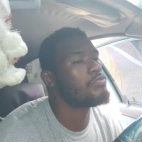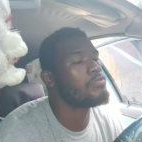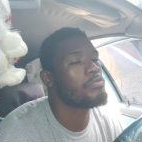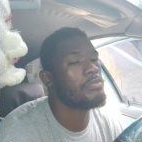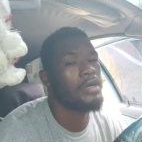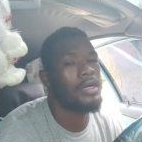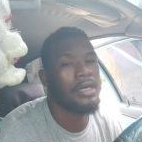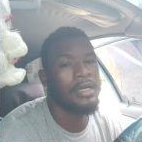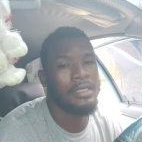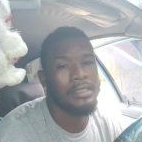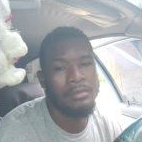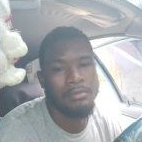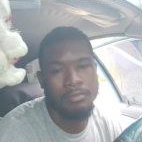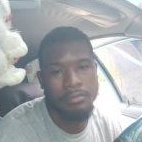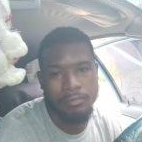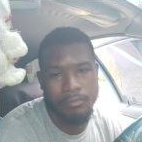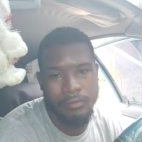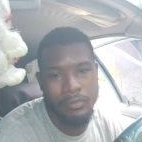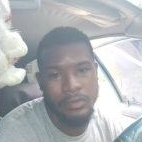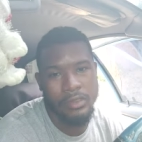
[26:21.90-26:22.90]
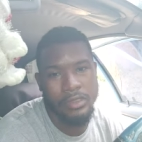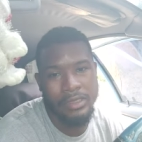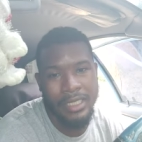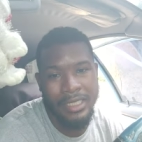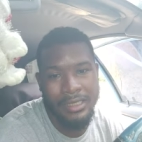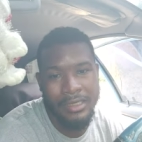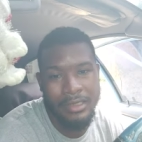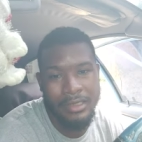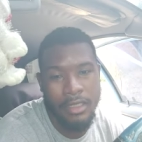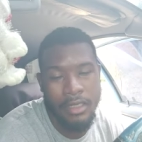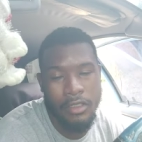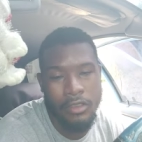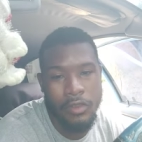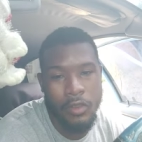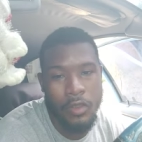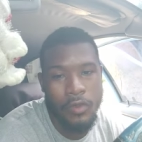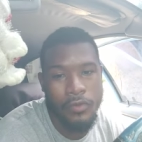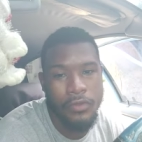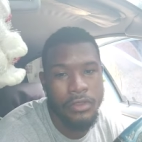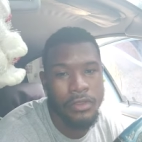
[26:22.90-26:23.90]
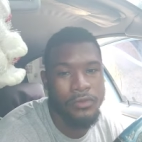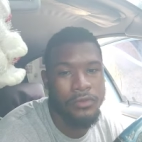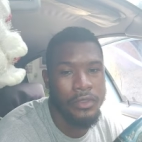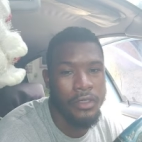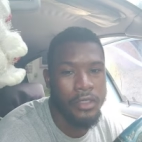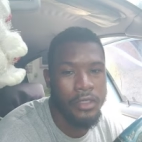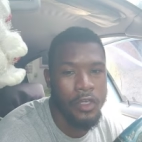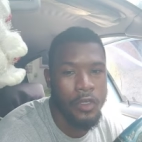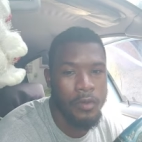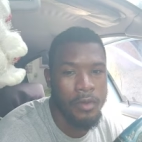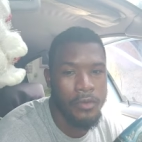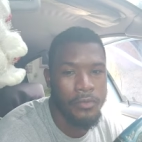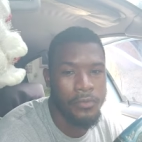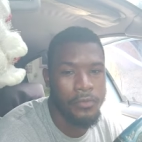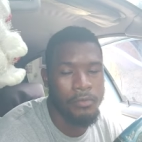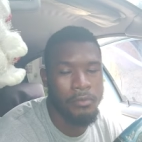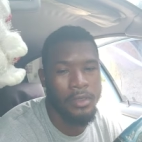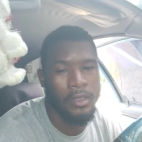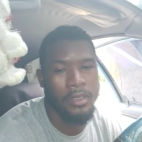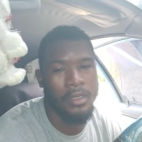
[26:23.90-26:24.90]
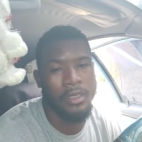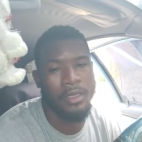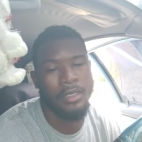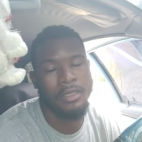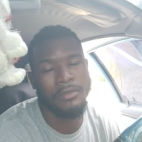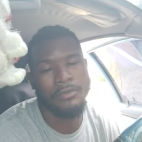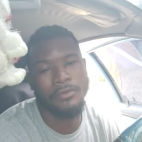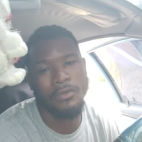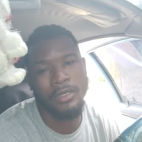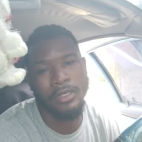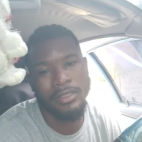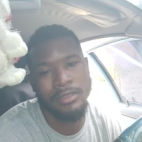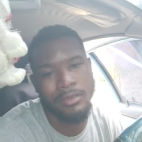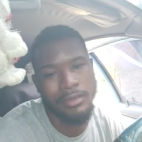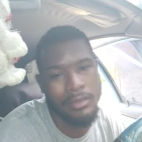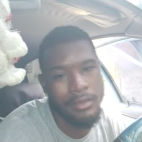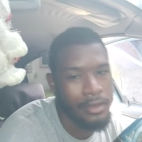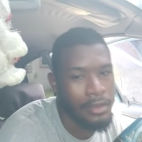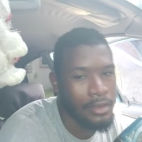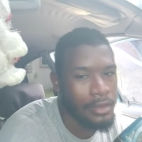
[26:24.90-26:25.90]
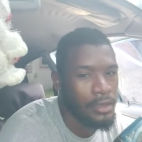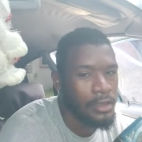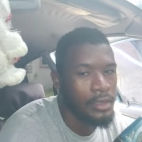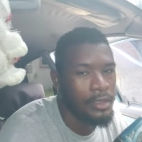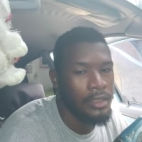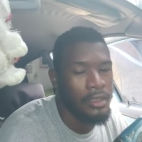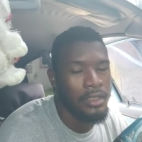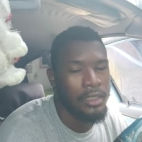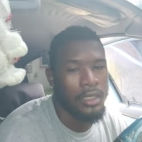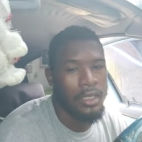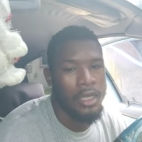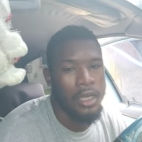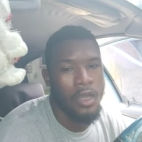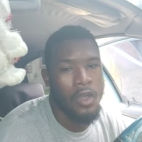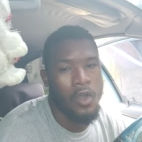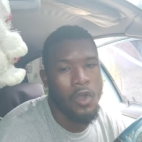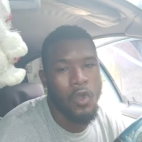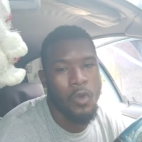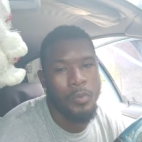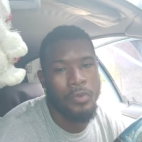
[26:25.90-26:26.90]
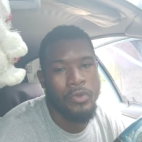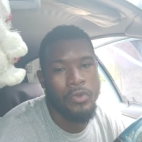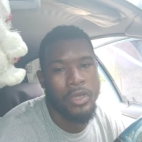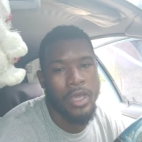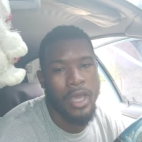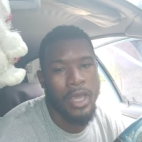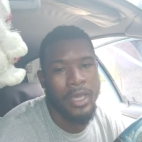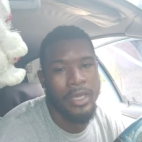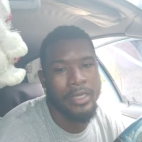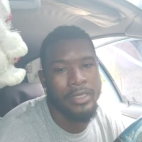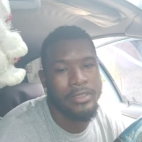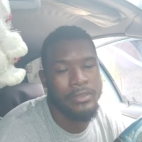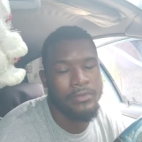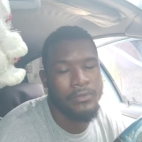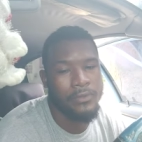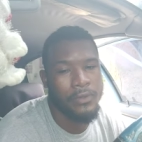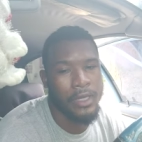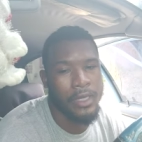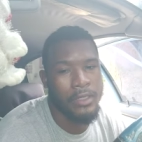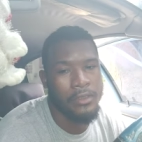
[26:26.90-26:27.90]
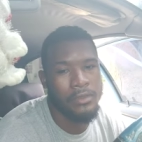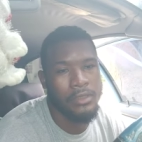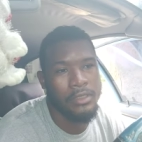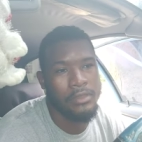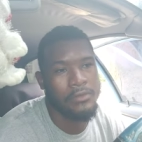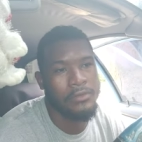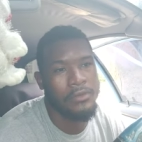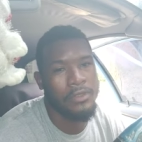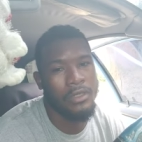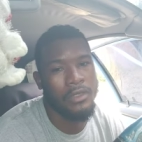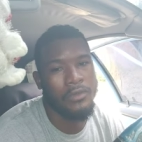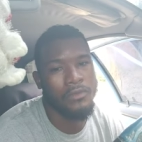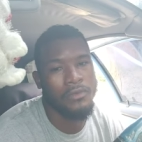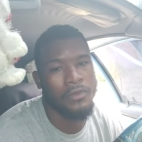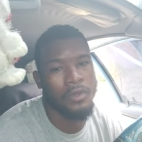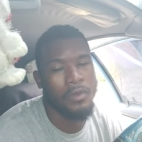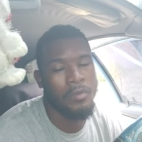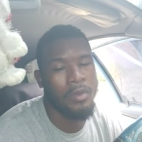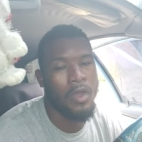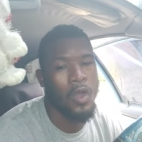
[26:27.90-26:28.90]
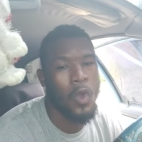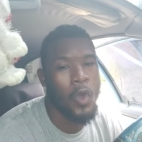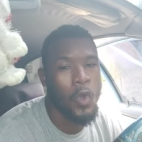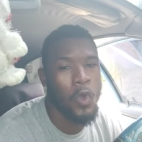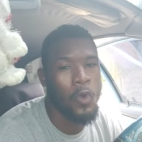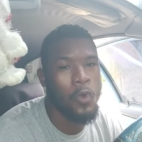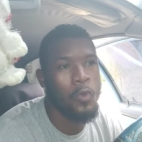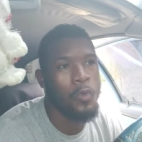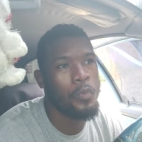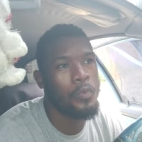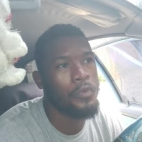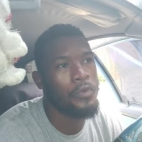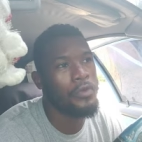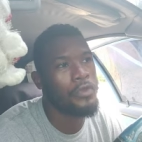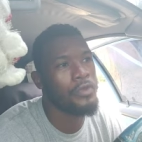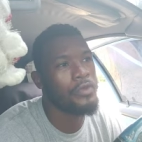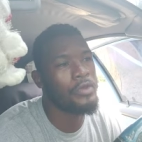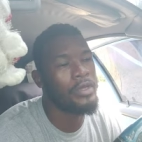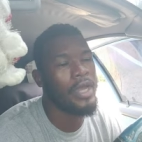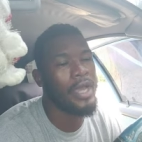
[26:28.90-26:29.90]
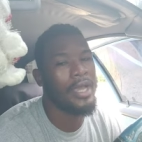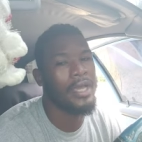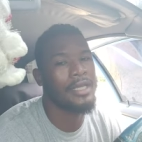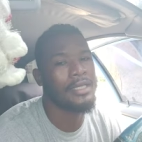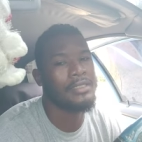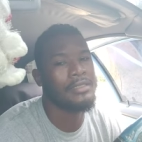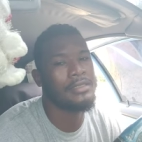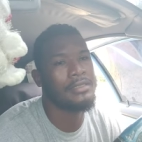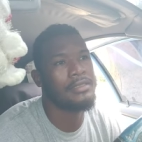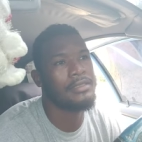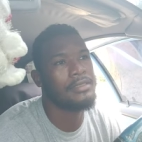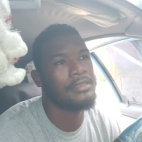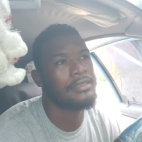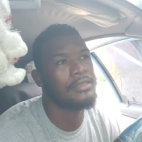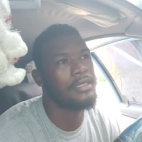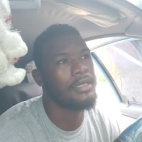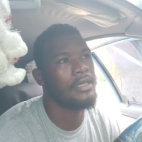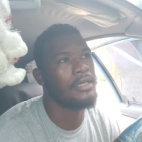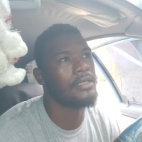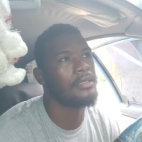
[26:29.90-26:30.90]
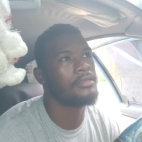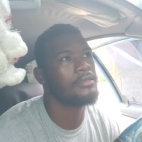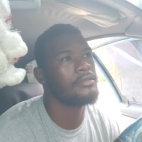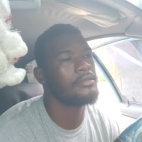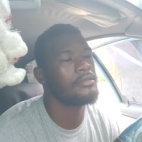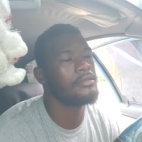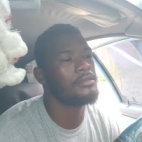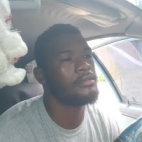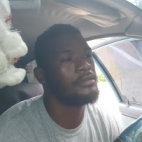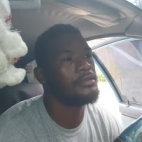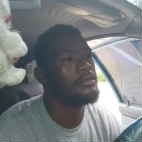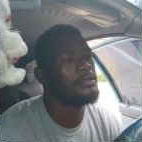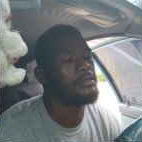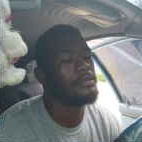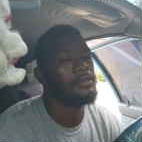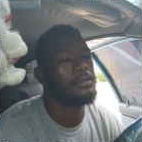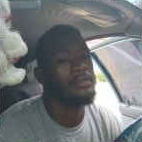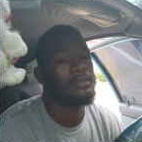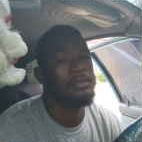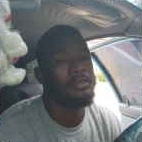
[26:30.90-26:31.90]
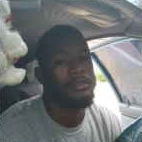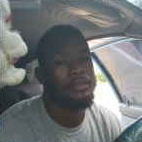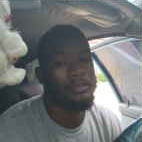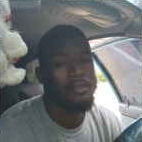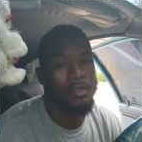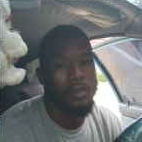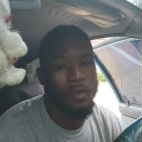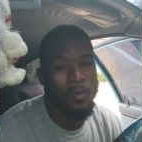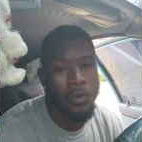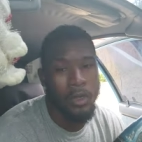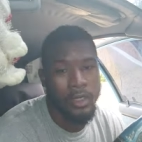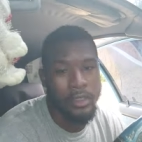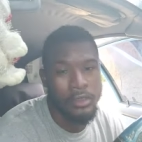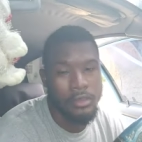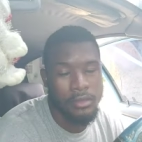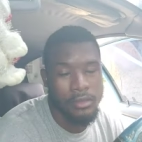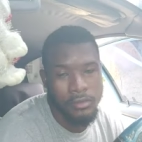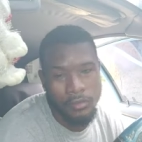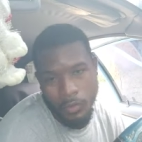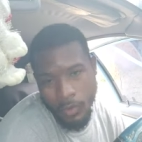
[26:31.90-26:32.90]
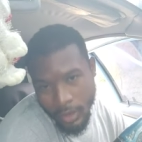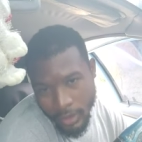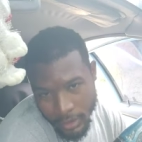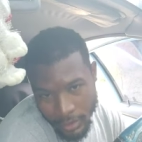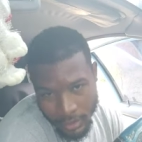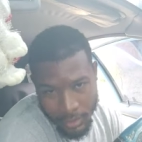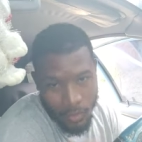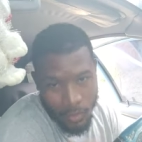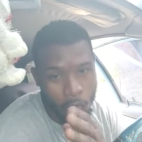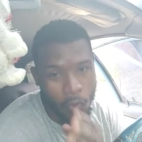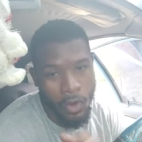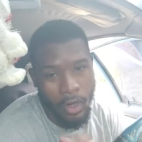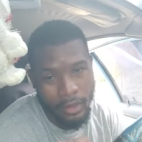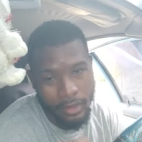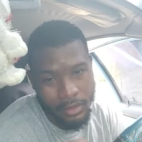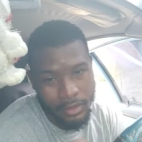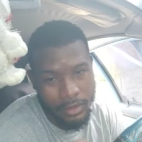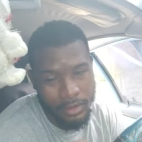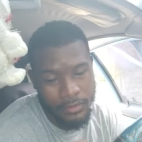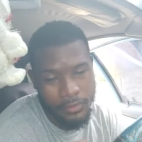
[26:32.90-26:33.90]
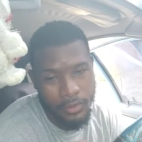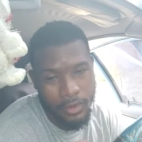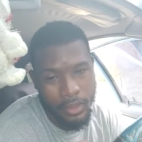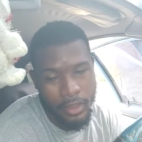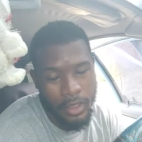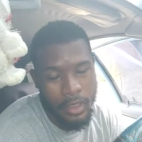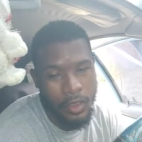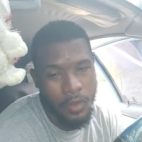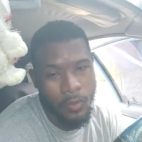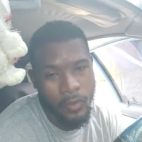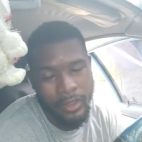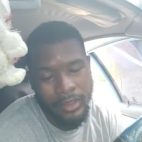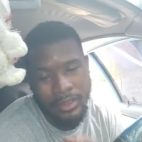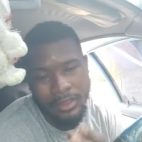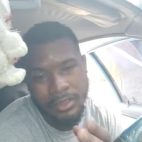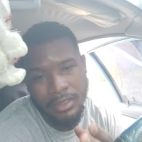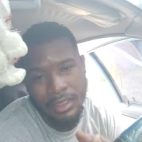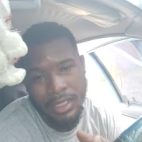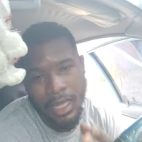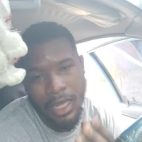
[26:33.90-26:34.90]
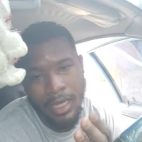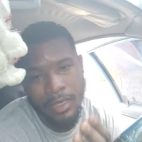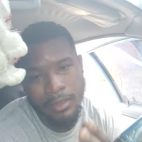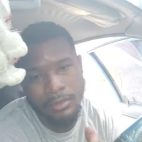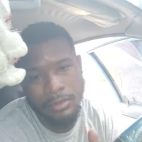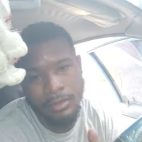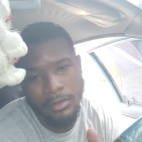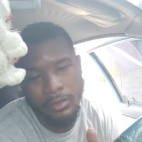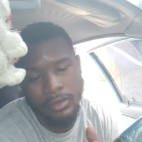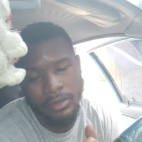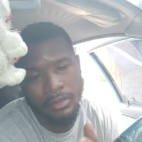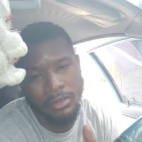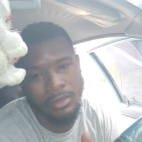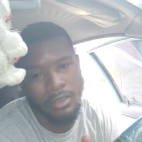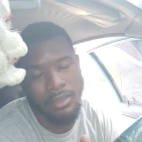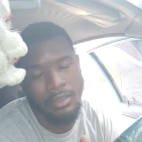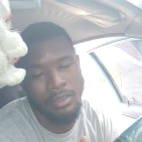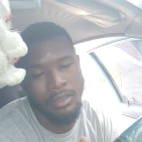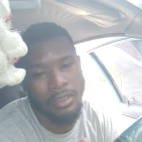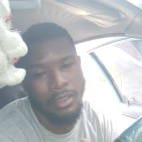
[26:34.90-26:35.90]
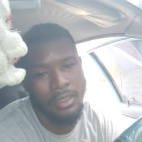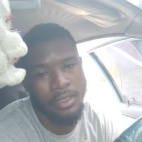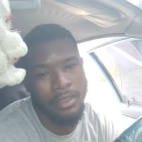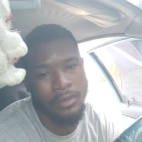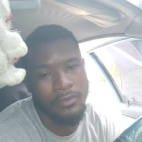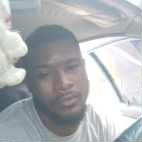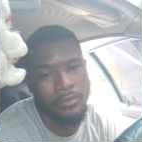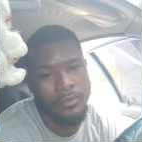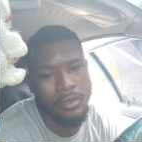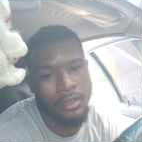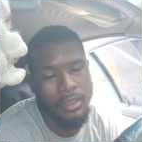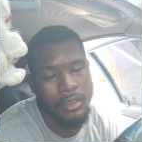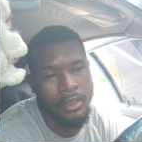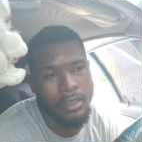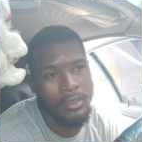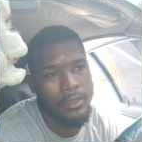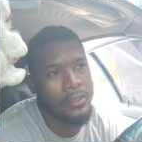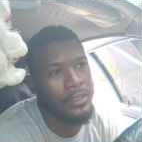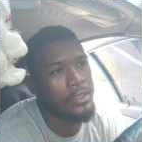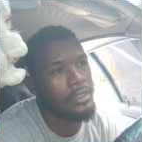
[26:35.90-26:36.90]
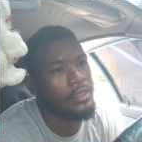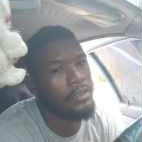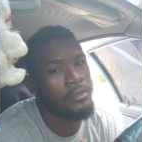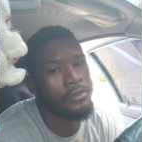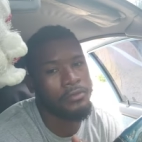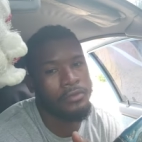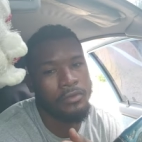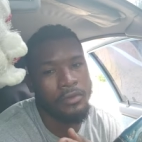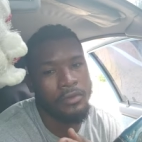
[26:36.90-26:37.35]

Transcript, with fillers: but this is gonna do it for the video my friends i hope you guys find this video informative i hope you guys can you know watch watch watch this video and see how to install a. uh